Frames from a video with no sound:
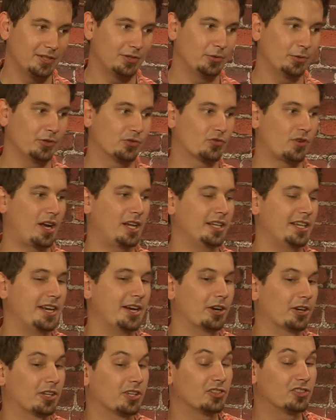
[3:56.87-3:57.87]
there doing trial and
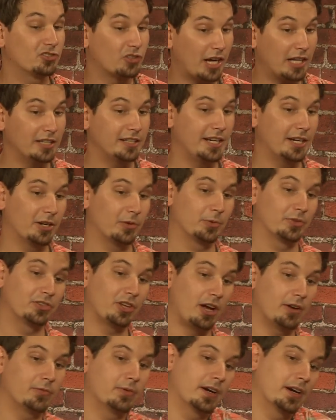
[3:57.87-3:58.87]
error, because trial and error with
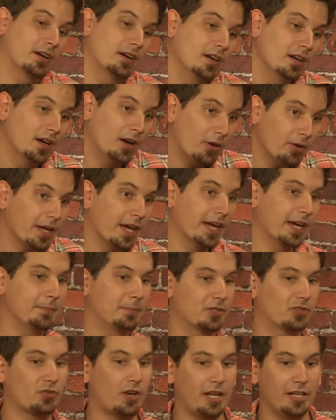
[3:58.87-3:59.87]
software, okay,
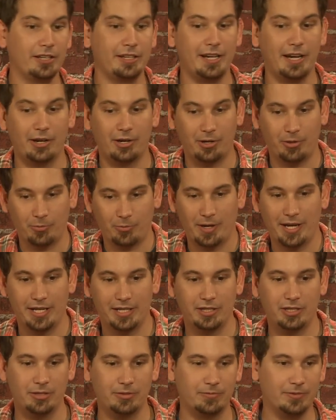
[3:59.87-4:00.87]
but trial and error
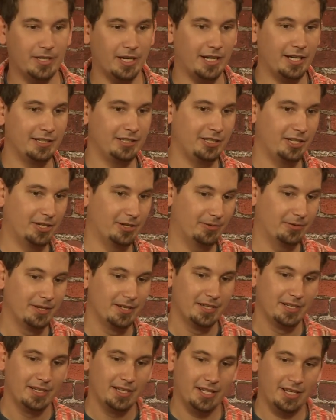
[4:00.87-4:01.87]
when you've got, you know,
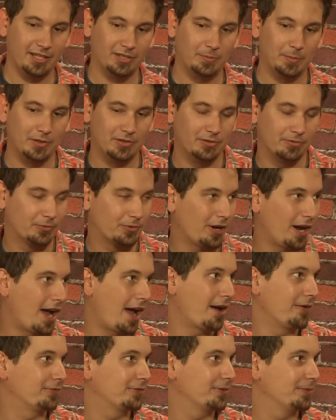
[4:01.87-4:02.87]
an expensive
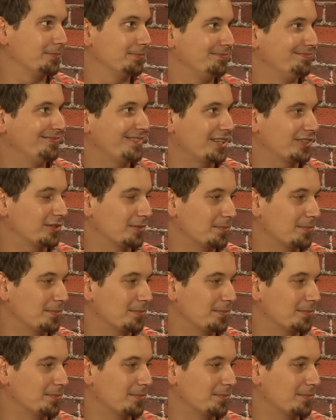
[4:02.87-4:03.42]
craft, not